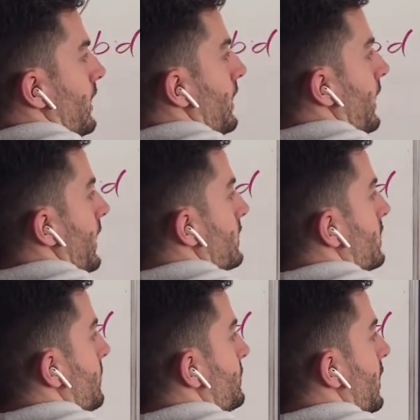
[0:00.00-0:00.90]
then the x
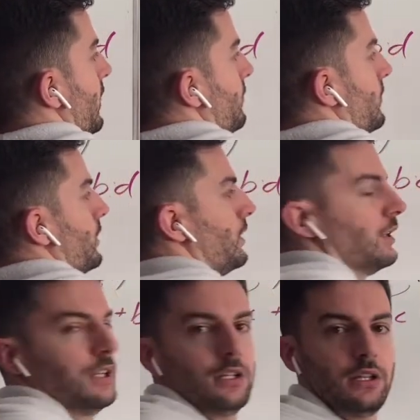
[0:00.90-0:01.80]
comes down
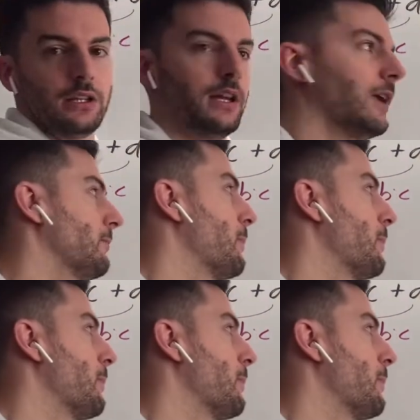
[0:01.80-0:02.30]
like that.